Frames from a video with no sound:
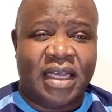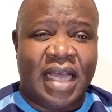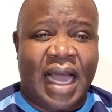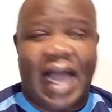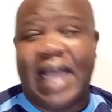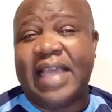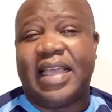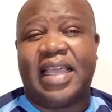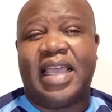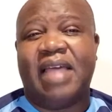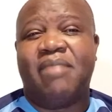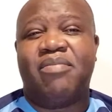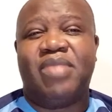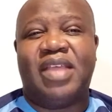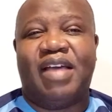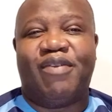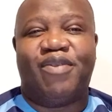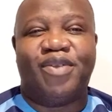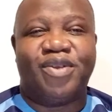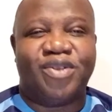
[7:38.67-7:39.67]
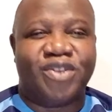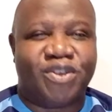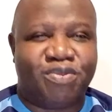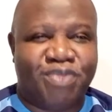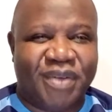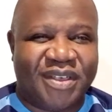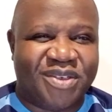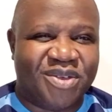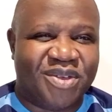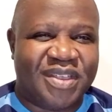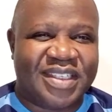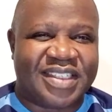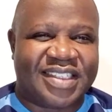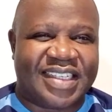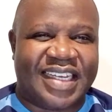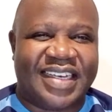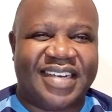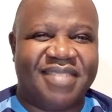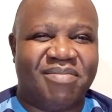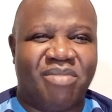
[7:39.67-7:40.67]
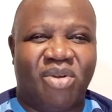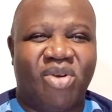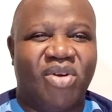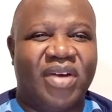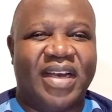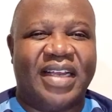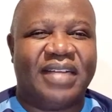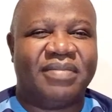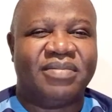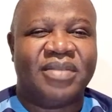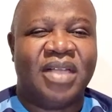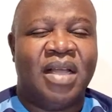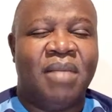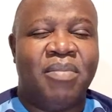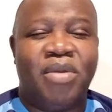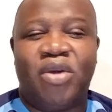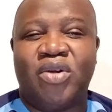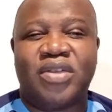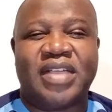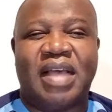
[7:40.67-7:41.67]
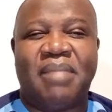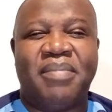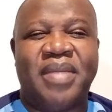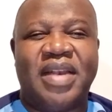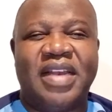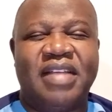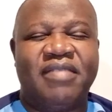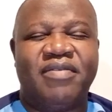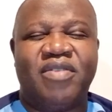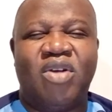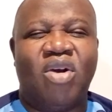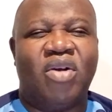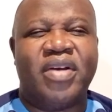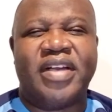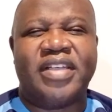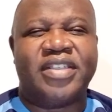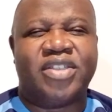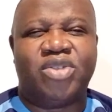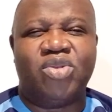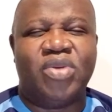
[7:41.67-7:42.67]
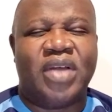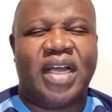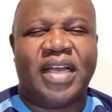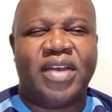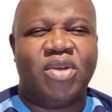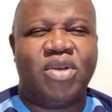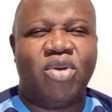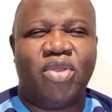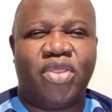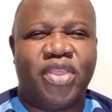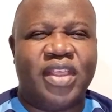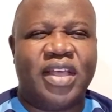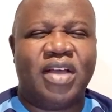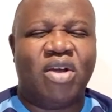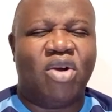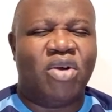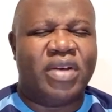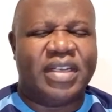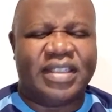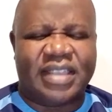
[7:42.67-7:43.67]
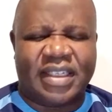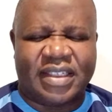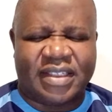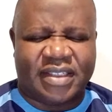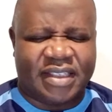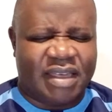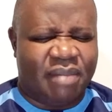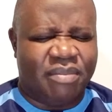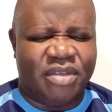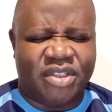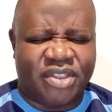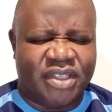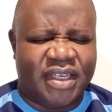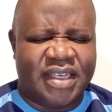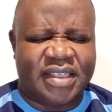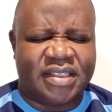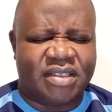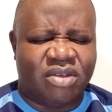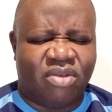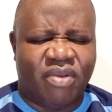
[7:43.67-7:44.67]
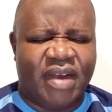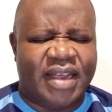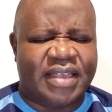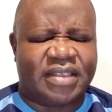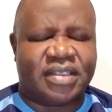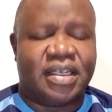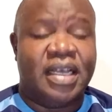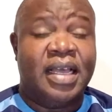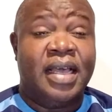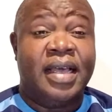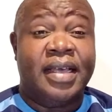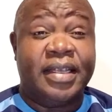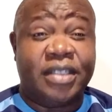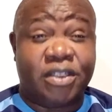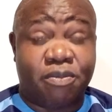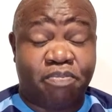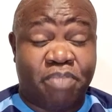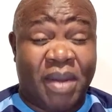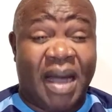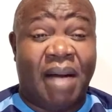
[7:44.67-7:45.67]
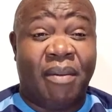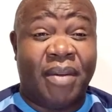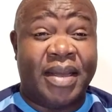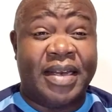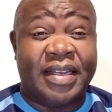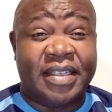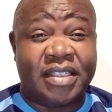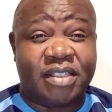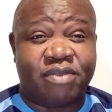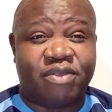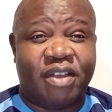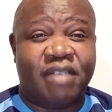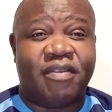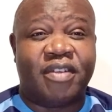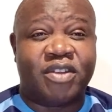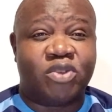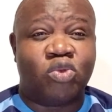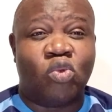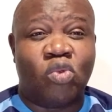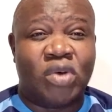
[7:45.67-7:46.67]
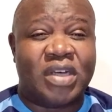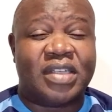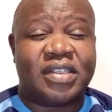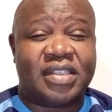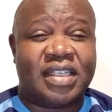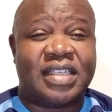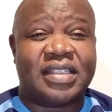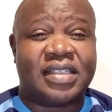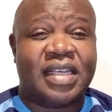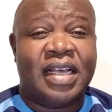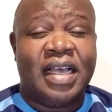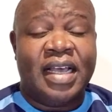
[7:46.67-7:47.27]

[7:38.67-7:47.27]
I came therefore to speak to you this Sunday morning because I believe God is doing a new thing. God is establishing his grace, his power, and his favor towards us.